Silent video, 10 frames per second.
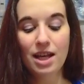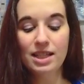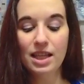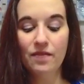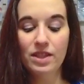
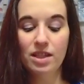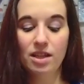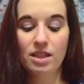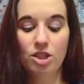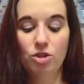Seven
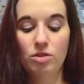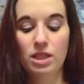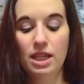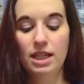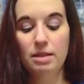Songs issue
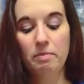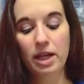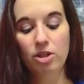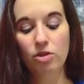6, Minor